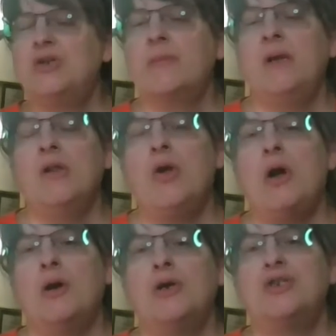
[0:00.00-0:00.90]
It took me a
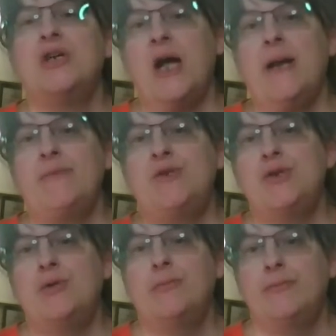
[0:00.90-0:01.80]
longer time
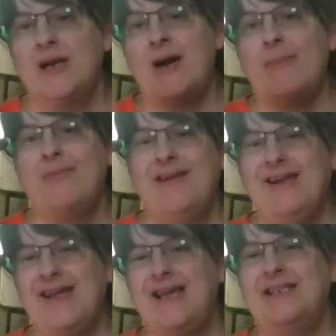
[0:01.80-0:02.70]
to
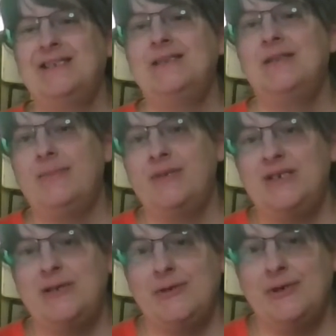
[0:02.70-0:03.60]
comprehend the
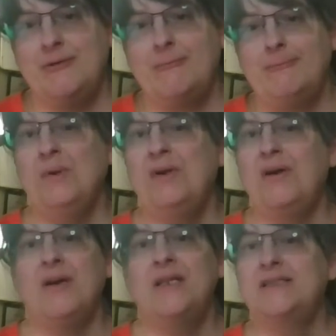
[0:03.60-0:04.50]
material,
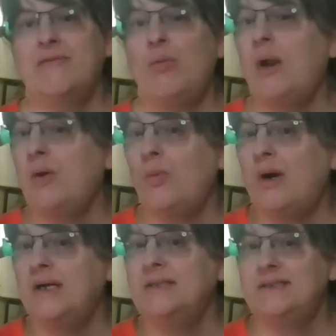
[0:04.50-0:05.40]
regardless of what it
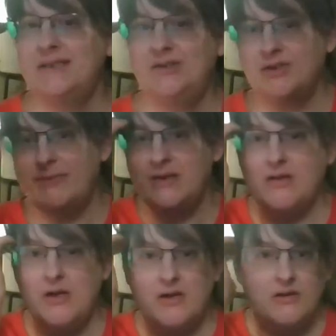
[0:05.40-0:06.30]
was. It took me a
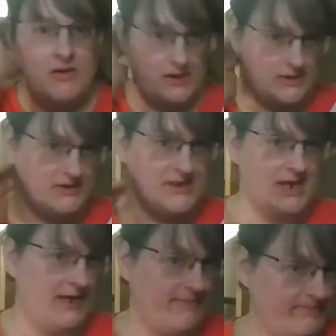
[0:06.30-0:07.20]
lot longer time.